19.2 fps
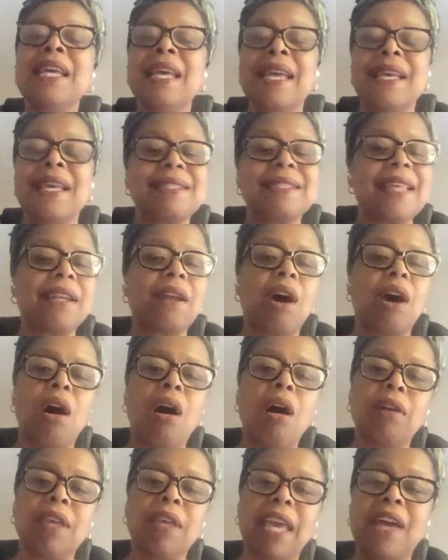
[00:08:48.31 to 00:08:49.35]
is that
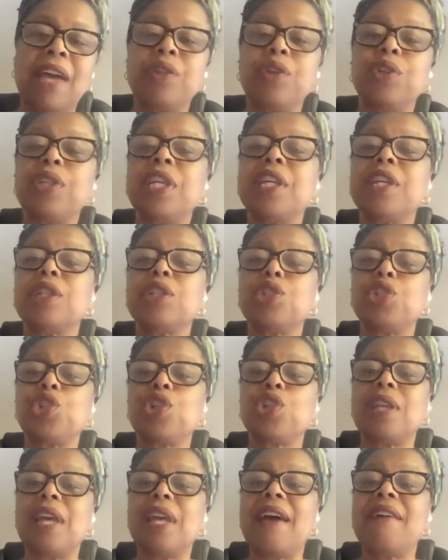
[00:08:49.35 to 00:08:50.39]
all gathered here
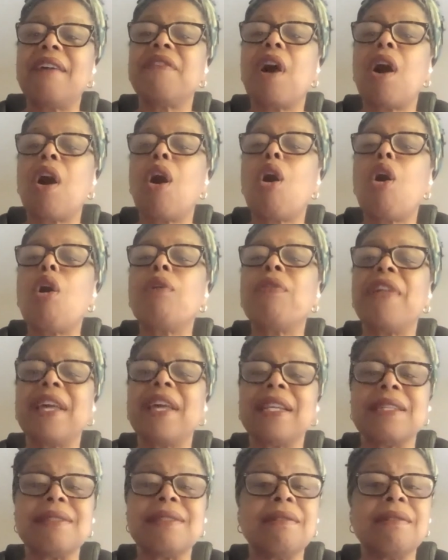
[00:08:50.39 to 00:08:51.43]
should have all
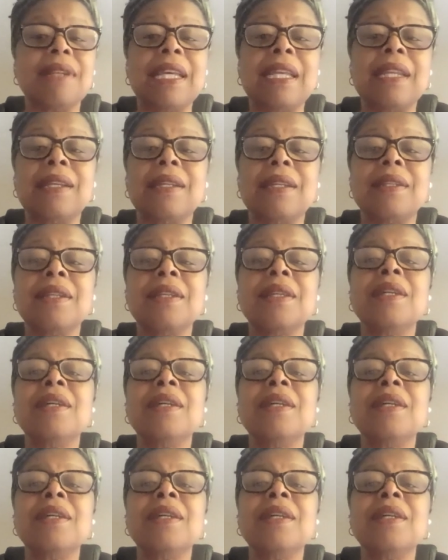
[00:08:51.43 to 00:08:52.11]
that is needed